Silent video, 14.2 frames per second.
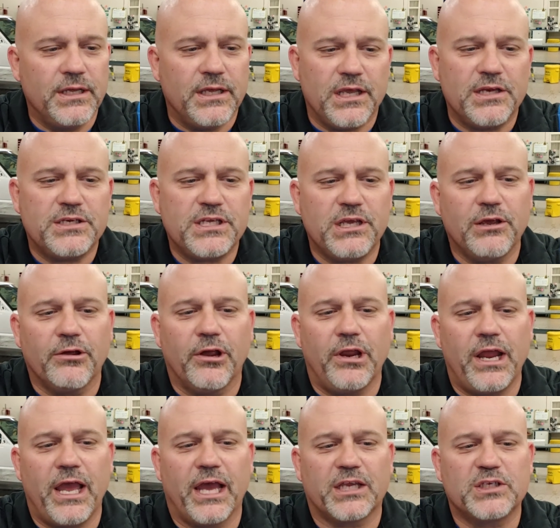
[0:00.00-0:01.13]
interior
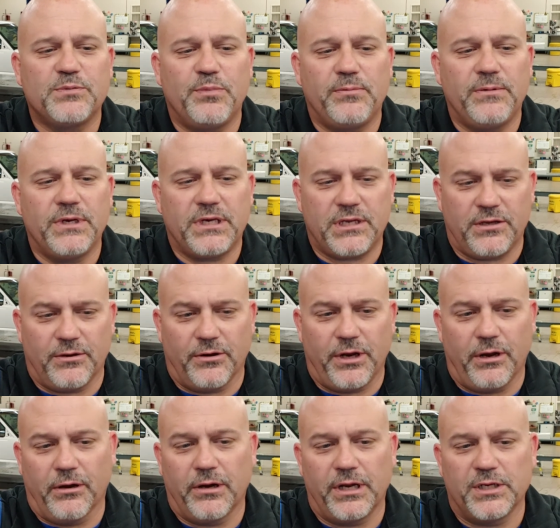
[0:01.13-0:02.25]
and
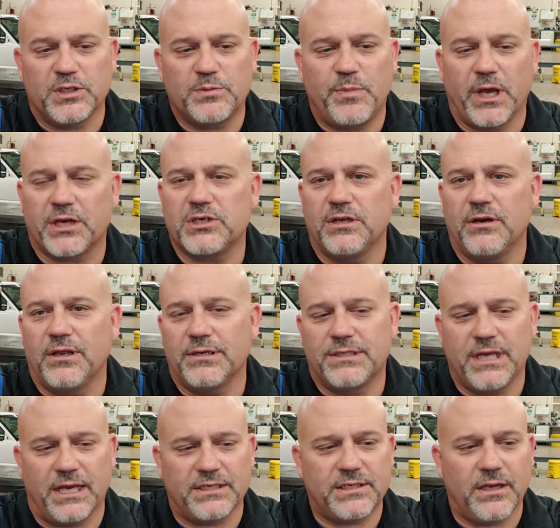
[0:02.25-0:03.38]
exterior inspection and
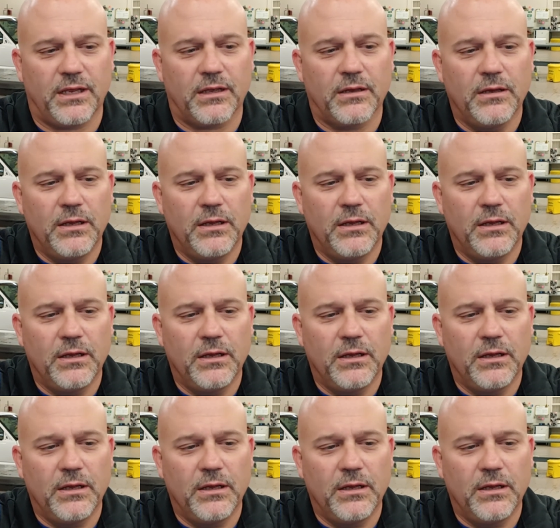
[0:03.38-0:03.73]
testing.